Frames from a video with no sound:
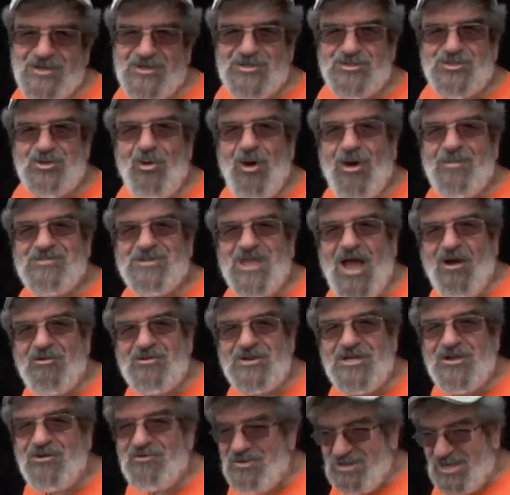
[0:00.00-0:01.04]
So I'm down
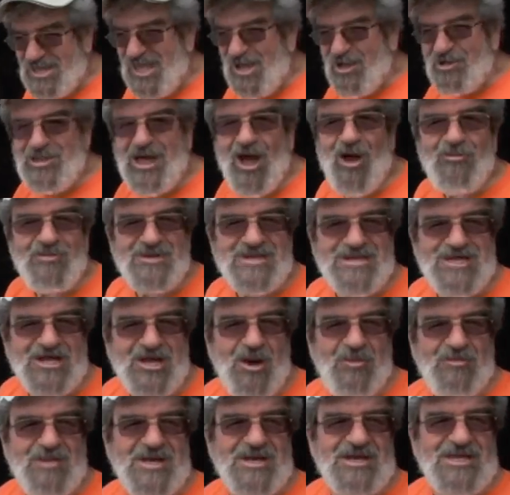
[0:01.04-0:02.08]
here, and they allow me to
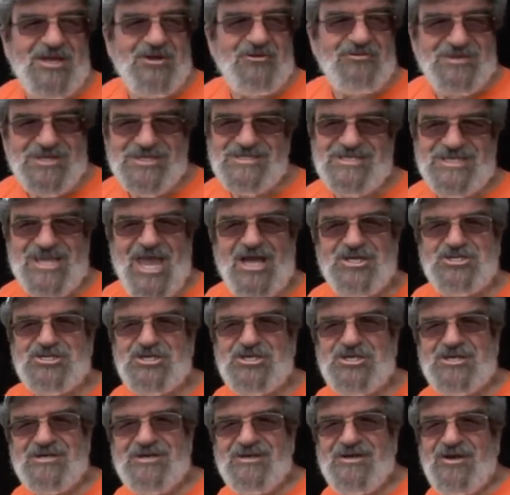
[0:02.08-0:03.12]
come in here and
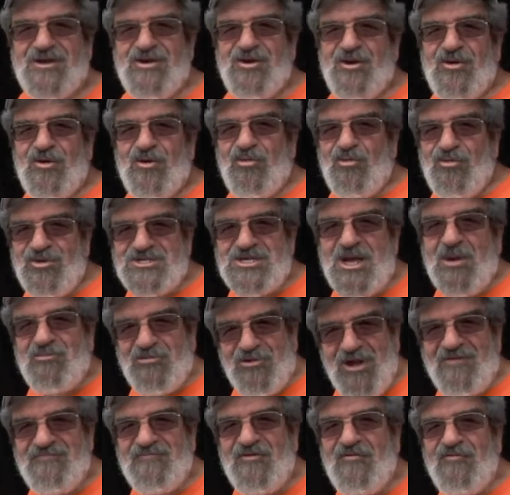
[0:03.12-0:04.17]
sketch, which I'm
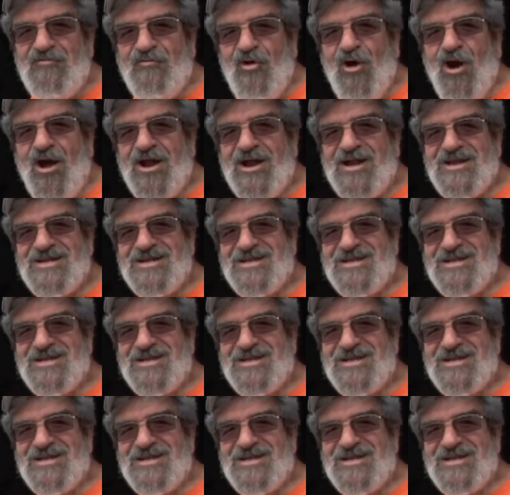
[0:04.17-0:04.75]
grateful for.